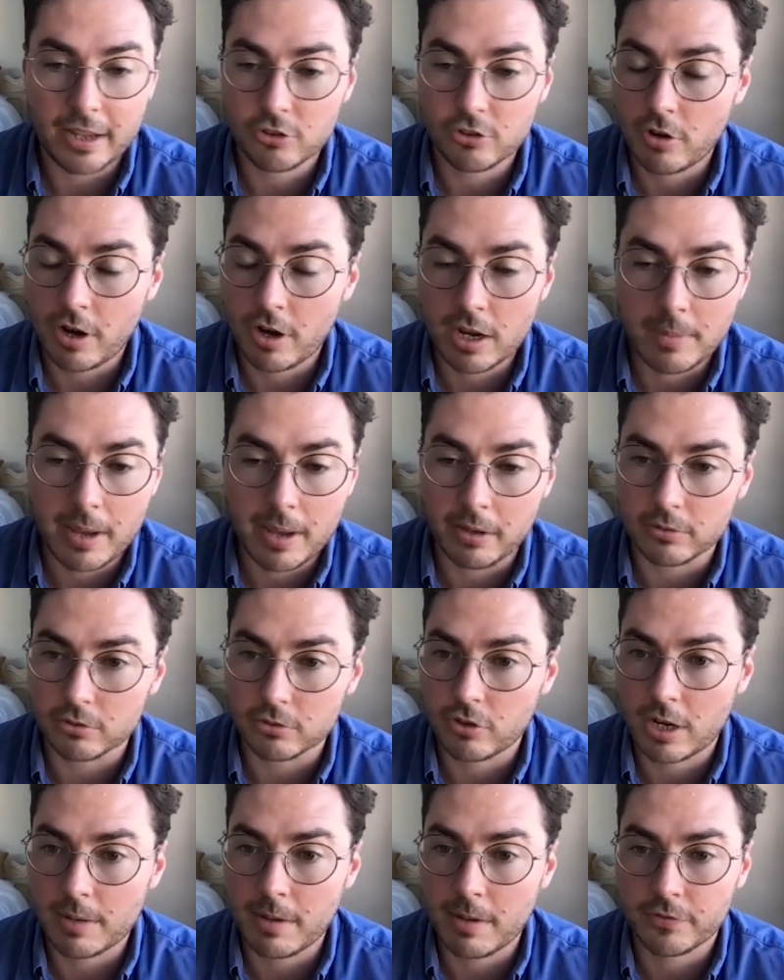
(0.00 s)
and try them out.
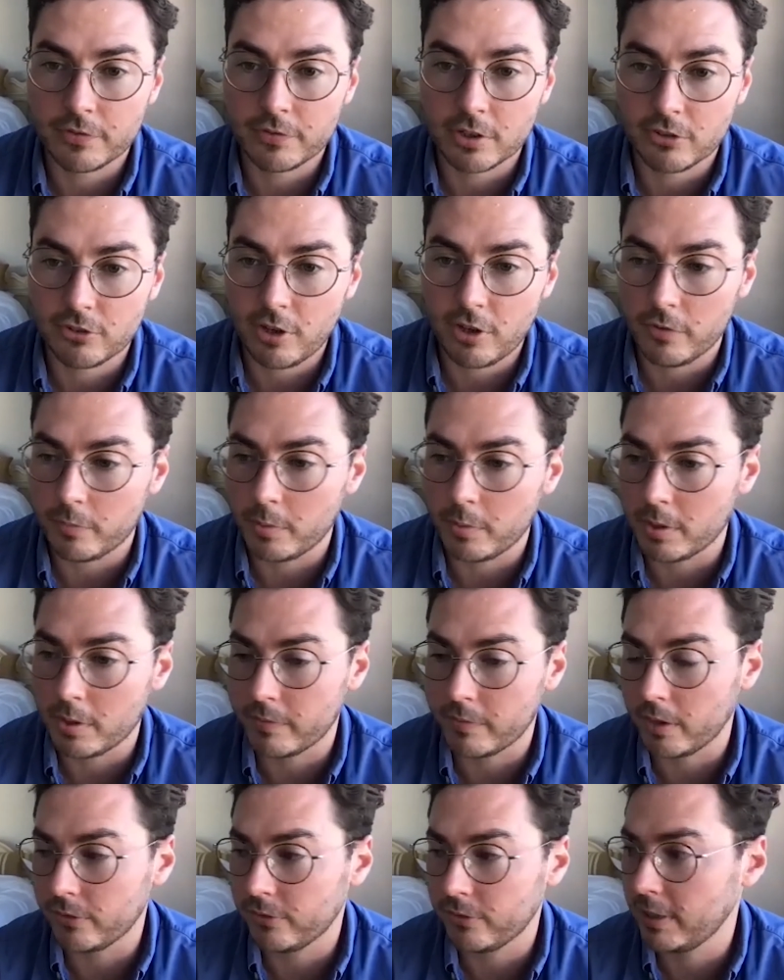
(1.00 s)
Try them out for yourself. One of
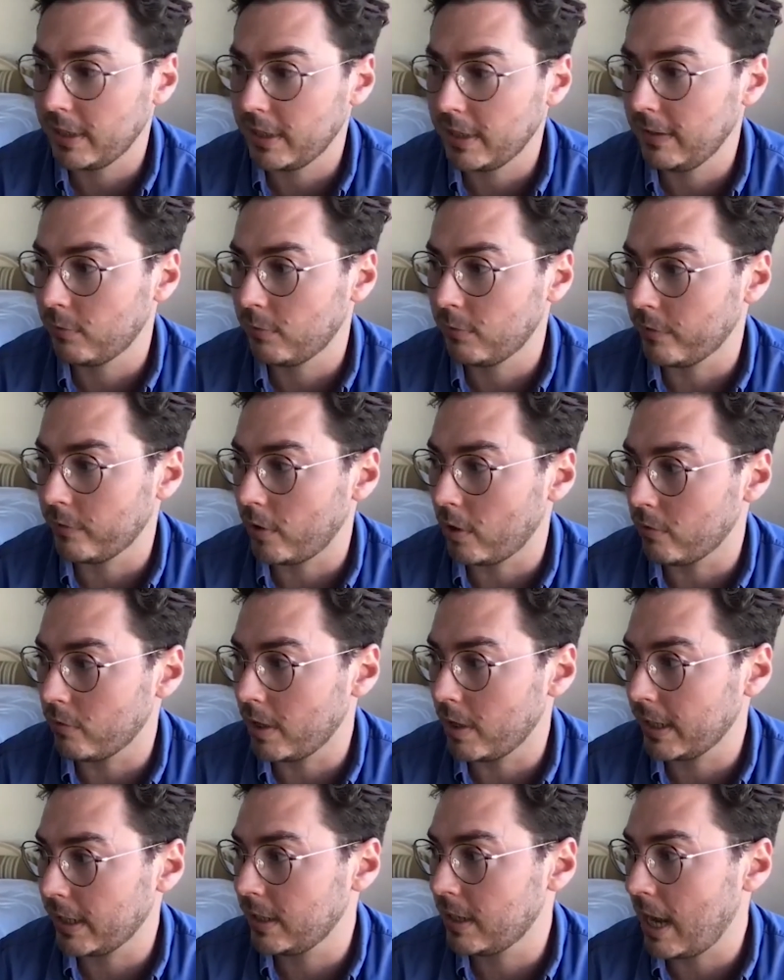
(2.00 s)
our sleeves, one of our
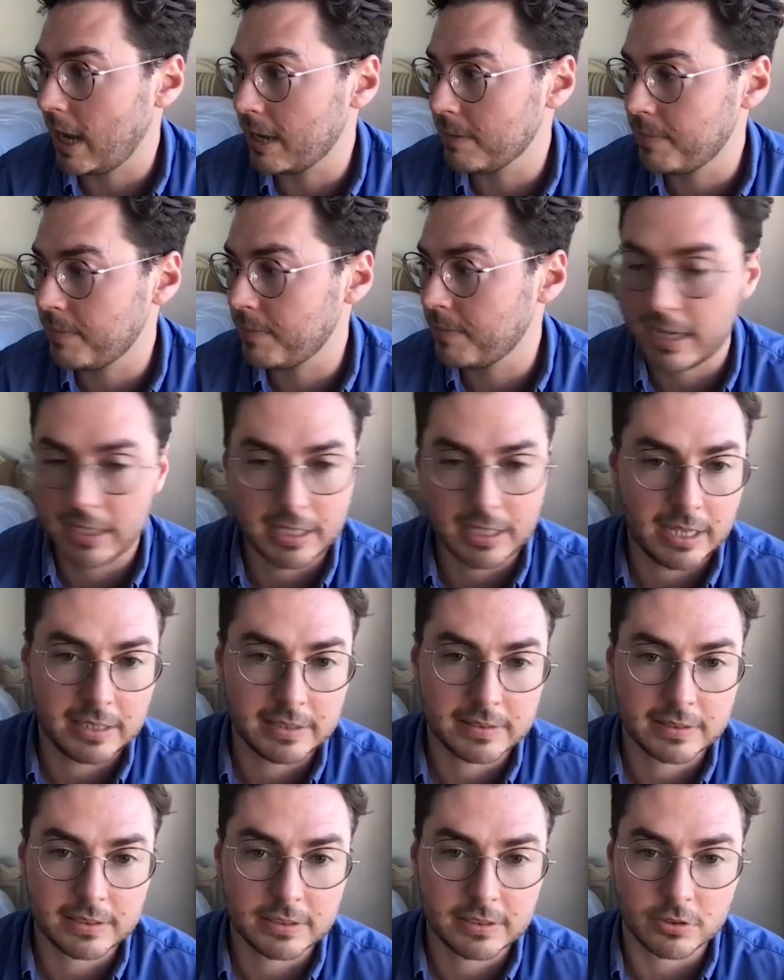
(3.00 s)
rugged iPad
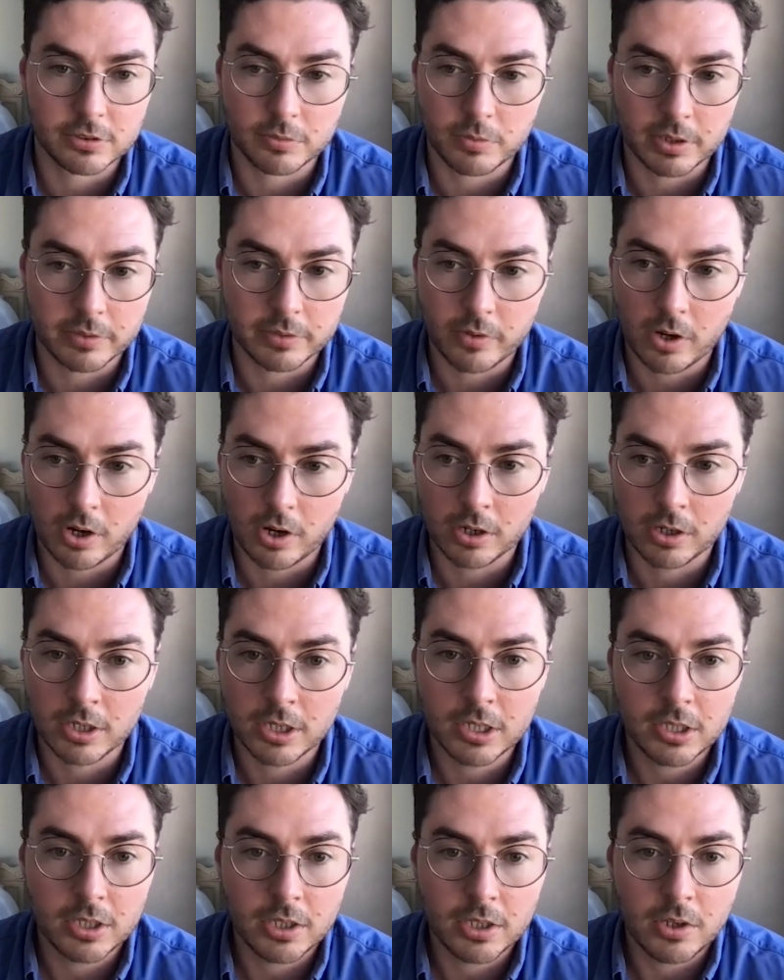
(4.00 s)
cases, or one of our
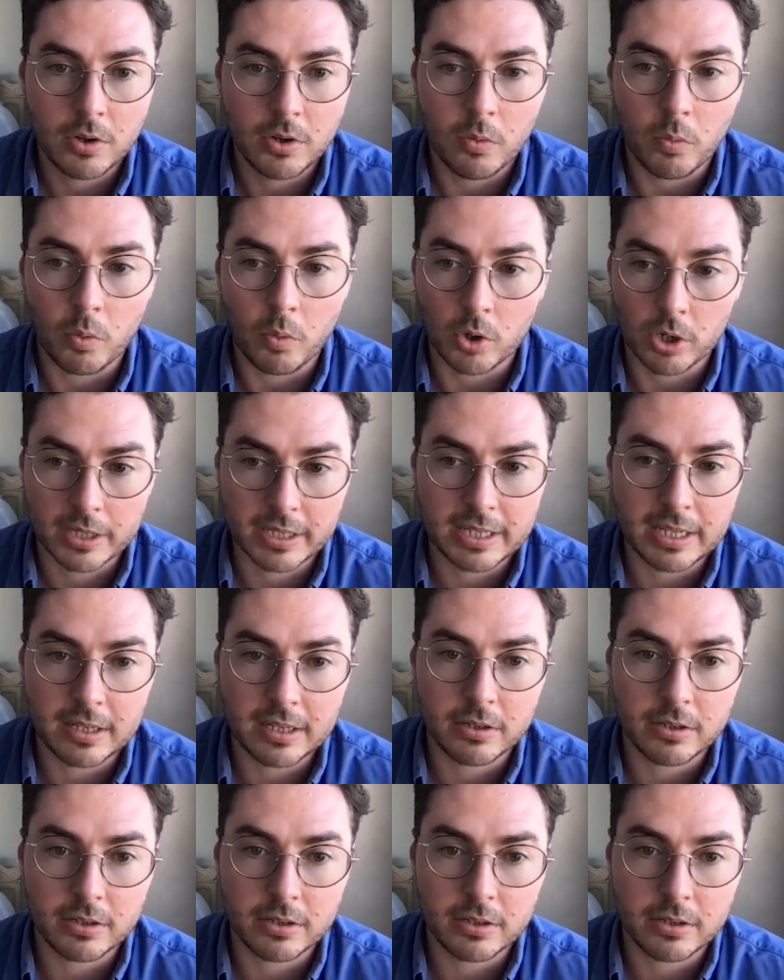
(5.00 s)
work-in,